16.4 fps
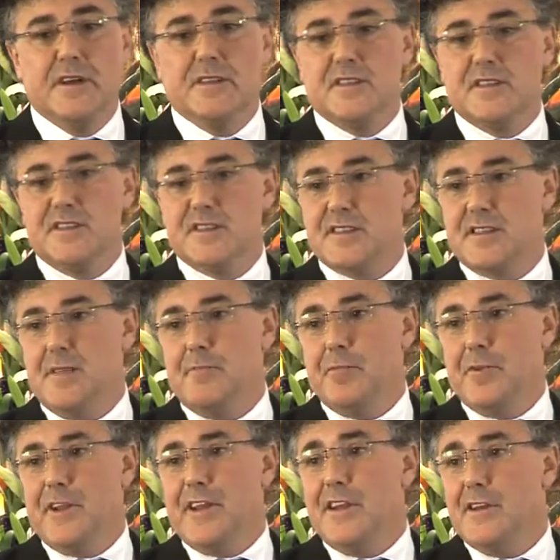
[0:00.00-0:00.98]
than
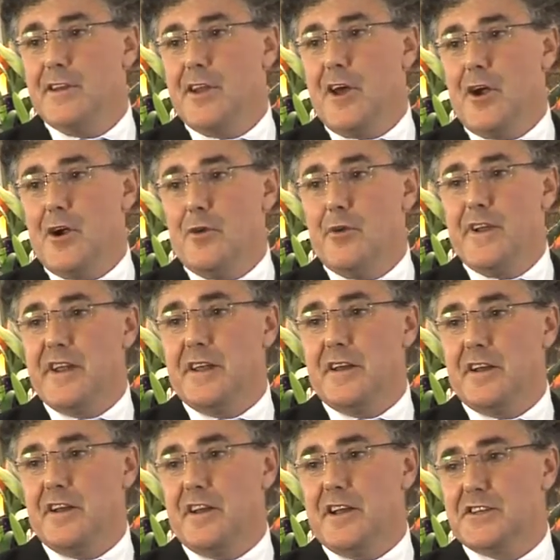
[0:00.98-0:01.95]
simply lowering
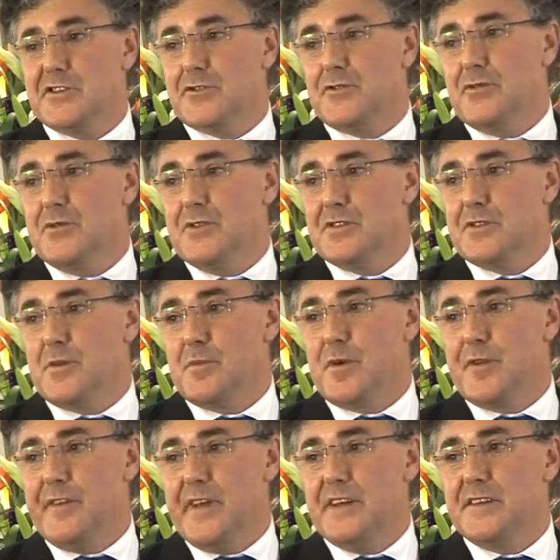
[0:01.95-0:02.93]
cholesterol to
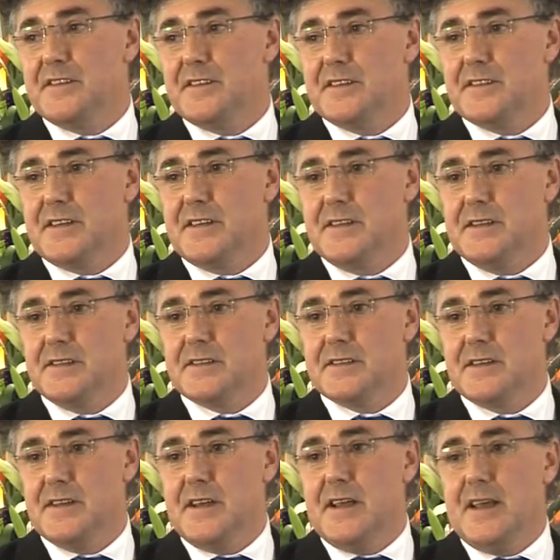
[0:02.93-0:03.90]
prevent disease,
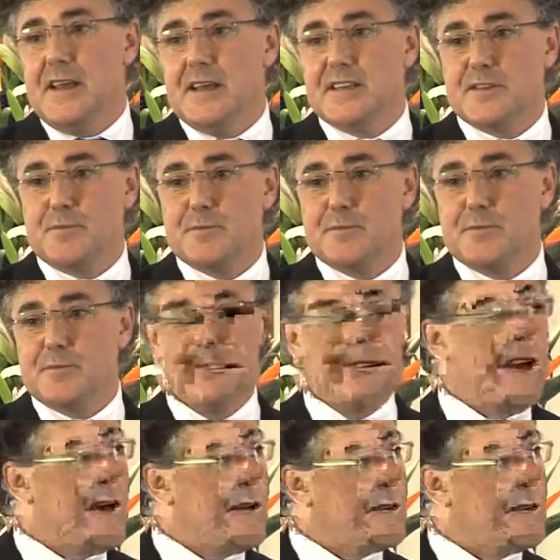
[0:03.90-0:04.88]
especially
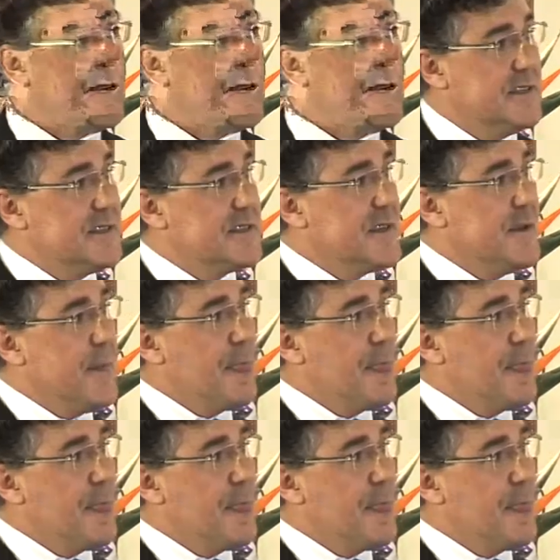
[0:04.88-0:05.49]
heart disease.